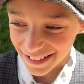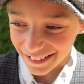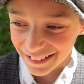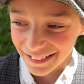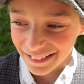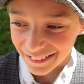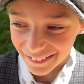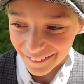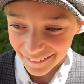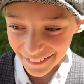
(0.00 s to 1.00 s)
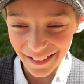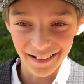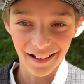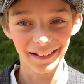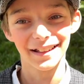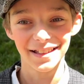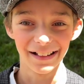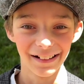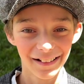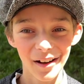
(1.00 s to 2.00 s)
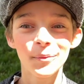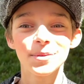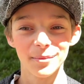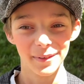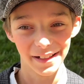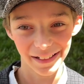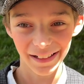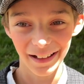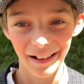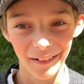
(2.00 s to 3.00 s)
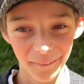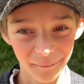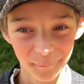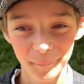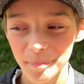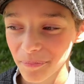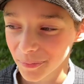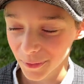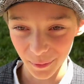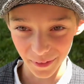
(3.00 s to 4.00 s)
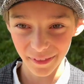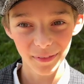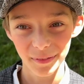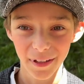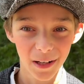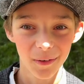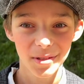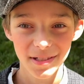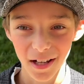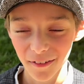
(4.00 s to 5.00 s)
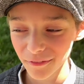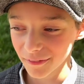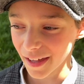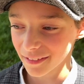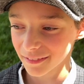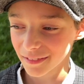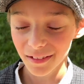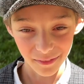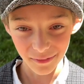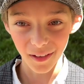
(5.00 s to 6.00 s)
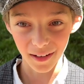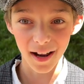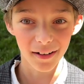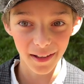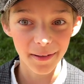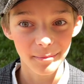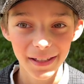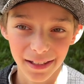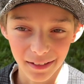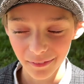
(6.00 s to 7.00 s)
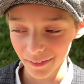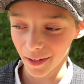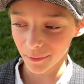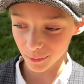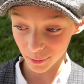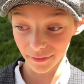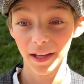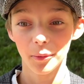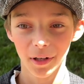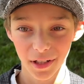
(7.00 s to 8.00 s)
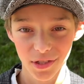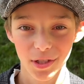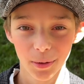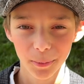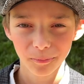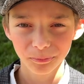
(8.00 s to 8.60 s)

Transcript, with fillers: like, yeah, I get to help somebody um, with their own stuff that yeah. kind of like me that what they want to do,